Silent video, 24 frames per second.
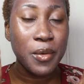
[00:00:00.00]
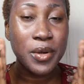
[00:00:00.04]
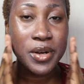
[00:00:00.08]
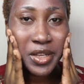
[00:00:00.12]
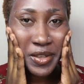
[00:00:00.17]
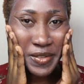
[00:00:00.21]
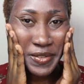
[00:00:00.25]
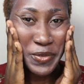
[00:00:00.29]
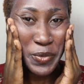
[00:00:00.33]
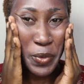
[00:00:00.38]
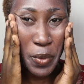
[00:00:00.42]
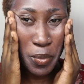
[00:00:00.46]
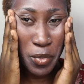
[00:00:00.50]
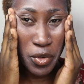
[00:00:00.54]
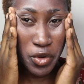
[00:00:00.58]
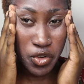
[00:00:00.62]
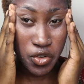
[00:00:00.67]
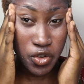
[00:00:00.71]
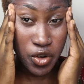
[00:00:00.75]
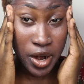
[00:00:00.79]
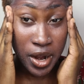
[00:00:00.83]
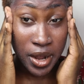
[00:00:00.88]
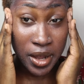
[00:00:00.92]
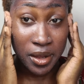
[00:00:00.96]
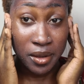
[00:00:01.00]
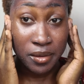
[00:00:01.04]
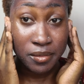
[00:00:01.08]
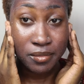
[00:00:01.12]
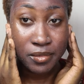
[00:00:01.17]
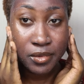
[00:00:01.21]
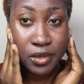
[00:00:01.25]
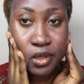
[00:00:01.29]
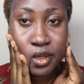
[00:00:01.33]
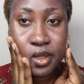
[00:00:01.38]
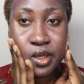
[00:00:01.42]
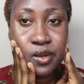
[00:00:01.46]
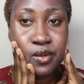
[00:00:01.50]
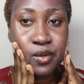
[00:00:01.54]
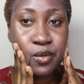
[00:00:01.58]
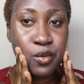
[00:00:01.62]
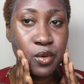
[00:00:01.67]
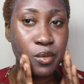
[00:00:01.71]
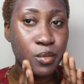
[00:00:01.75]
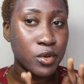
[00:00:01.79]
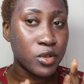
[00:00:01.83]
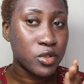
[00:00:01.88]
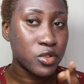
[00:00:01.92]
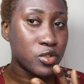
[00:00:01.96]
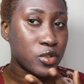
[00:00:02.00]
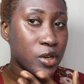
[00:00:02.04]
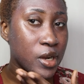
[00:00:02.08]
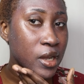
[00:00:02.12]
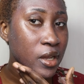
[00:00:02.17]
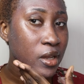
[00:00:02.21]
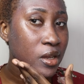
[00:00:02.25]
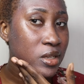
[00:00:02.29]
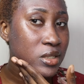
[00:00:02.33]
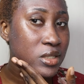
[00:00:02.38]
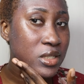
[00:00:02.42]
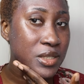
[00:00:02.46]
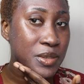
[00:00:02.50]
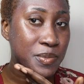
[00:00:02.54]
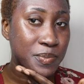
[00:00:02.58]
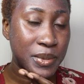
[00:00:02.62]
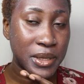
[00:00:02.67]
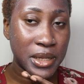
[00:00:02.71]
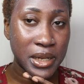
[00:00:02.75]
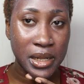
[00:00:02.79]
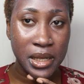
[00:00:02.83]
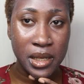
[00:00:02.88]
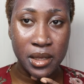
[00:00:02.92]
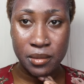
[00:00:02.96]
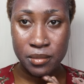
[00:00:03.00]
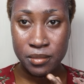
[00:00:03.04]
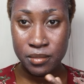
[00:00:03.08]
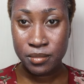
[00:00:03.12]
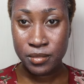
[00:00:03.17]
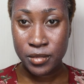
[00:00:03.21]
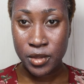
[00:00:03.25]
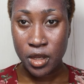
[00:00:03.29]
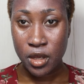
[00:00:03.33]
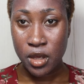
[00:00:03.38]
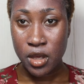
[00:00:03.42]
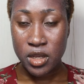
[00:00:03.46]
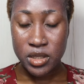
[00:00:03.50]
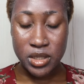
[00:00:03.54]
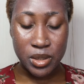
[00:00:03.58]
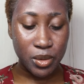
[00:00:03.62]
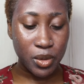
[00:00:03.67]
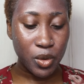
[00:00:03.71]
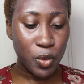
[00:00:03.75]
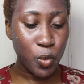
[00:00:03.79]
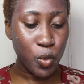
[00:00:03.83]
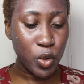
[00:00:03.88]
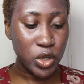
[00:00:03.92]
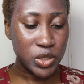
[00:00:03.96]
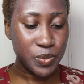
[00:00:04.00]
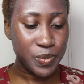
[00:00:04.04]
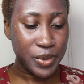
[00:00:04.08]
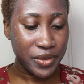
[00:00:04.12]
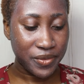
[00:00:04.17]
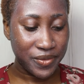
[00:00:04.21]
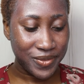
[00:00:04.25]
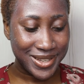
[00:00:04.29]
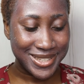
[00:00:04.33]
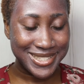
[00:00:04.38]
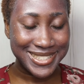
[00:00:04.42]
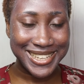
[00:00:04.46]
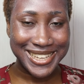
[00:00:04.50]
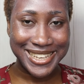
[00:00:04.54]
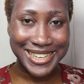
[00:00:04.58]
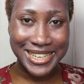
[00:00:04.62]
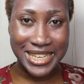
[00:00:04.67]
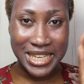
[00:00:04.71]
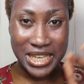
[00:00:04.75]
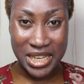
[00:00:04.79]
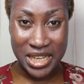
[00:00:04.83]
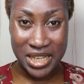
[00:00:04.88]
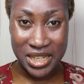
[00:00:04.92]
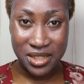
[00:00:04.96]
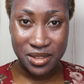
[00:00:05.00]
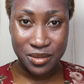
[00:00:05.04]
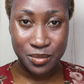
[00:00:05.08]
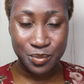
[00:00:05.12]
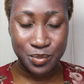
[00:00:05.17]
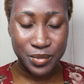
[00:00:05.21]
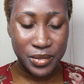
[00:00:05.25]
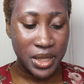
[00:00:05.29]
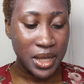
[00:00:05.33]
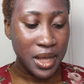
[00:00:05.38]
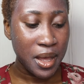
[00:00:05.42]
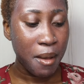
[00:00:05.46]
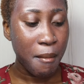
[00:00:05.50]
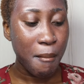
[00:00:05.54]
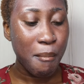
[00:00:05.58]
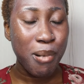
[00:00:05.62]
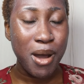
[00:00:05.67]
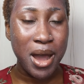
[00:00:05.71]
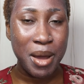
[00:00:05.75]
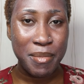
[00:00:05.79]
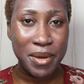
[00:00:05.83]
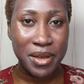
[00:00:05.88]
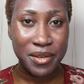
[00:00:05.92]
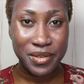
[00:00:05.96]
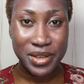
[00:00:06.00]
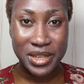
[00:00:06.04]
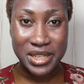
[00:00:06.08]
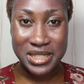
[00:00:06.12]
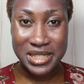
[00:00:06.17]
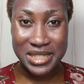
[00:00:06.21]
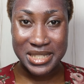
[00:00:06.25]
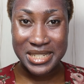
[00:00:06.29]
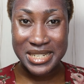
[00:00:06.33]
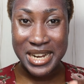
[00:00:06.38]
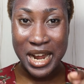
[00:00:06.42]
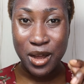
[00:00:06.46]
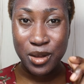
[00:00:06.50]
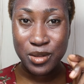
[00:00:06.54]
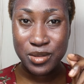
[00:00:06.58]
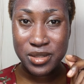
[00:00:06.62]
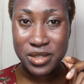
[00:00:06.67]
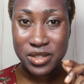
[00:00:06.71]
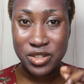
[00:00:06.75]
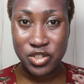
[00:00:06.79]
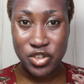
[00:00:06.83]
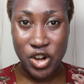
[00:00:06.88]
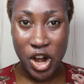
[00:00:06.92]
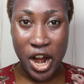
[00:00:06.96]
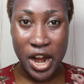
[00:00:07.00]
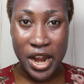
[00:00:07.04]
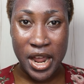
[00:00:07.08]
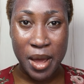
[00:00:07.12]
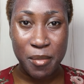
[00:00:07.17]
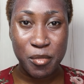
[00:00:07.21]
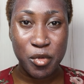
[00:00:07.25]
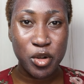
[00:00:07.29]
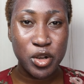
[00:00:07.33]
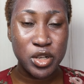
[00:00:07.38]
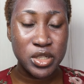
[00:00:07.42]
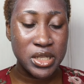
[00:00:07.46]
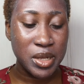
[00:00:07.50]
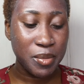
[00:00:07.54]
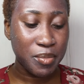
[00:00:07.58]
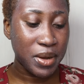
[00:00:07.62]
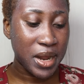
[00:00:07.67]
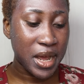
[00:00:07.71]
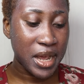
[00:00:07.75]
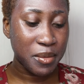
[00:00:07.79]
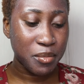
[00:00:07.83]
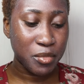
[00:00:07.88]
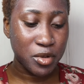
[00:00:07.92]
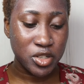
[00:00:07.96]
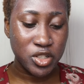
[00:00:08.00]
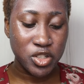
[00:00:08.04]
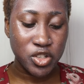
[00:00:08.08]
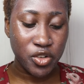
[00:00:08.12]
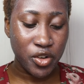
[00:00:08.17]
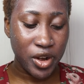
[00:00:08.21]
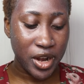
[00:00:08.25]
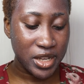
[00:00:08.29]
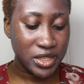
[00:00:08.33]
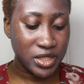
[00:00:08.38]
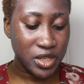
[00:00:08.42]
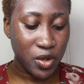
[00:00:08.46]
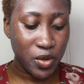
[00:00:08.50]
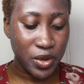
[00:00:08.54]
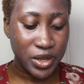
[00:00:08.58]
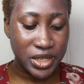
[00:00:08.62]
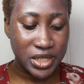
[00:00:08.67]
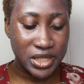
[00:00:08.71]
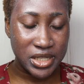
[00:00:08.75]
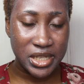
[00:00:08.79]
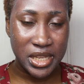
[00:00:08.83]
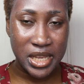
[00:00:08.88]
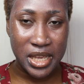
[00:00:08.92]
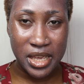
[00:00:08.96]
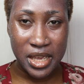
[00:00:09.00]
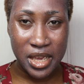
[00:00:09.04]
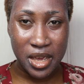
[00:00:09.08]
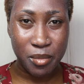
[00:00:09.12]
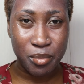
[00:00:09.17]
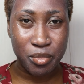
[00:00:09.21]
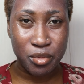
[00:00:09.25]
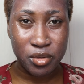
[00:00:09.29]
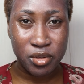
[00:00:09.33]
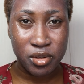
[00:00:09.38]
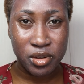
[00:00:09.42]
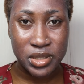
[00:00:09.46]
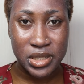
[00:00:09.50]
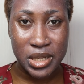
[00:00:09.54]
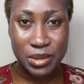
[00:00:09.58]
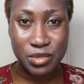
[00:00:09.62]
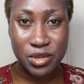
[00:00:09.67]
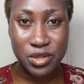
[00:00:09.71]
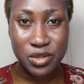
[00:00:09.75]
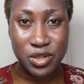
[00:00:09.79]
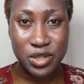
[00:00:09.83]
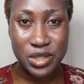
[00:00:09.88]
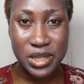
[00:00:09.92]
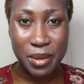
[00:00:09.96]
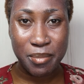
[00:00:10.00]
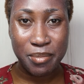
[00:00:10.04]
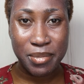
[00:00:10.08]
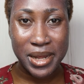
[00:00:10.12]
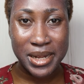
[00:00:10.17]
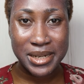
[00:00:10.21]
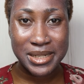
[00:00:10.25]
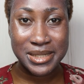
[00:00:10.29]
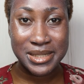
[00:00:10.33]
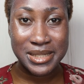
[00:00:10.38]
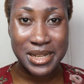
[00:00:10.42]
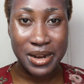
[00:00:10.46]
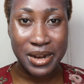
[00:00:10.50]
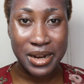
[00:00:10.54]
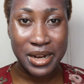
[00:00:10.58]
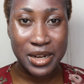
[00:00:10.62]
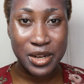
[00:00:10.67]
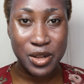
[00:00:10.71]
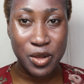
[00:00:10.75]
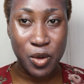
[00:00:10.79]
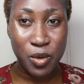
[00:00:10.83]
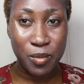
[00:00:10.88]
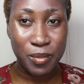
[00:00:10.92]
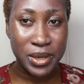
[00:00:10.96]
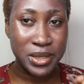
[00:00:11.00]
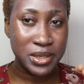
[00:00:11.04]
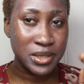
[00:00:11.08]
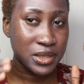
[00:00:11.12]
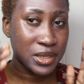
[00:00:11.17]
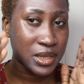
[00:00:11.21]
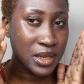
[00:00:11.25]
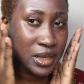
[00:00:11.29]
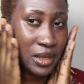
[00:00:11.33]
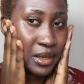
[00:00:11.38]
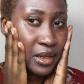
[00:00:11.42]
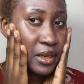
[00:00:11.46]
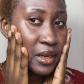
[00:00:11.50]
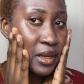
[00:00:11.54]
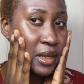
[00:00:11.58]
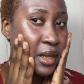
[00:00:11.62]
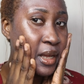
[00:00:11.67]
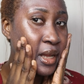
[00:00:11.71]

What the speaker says: I want to give this one more try. I'm going to give it one more try because it's peeling. So I'm going to wash my face again. Pat my face down to dry. I'm not going to apply a moisturizer or any skincare product. I'm just going to apply this directly on my skin.